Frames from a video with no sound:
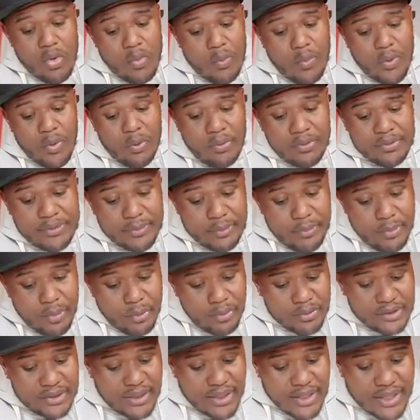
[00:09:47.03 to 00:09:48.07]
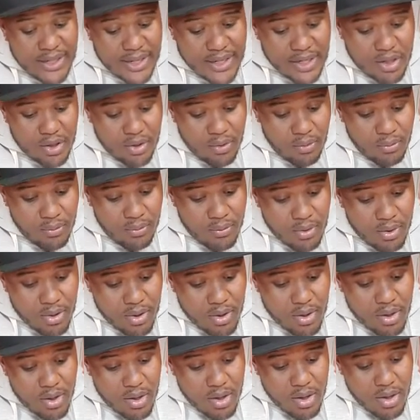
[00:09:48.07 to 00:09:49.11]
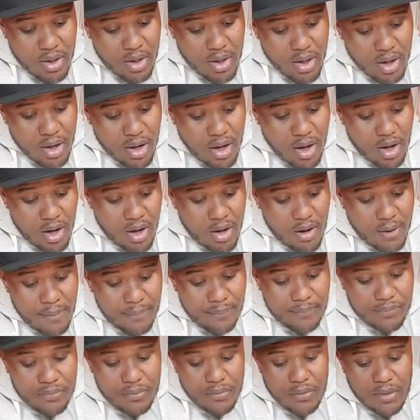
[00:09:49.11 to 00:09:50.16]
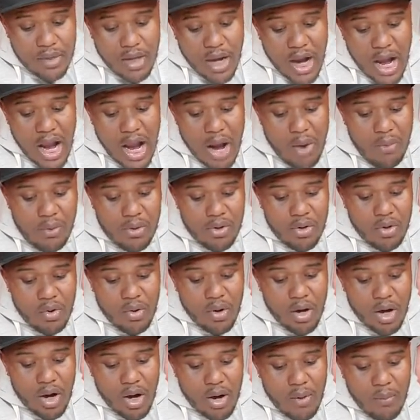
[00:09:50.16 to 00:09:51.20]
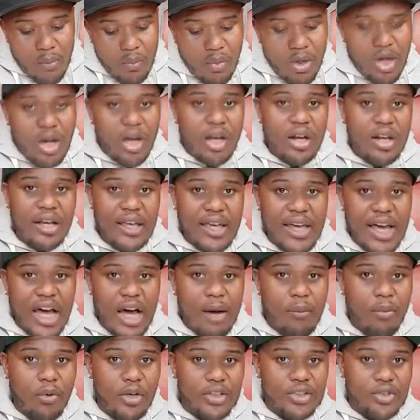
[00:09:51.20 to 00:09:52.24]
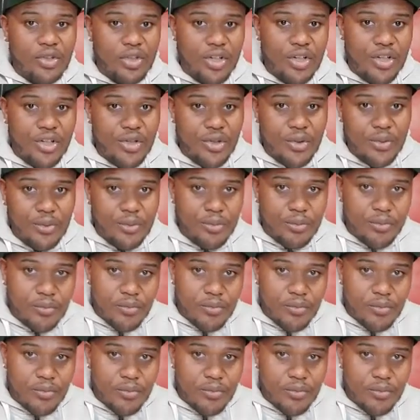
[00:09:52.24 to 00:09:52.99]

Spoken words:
we're gonna see how that go. I want to know what are the Cowboys gonna do?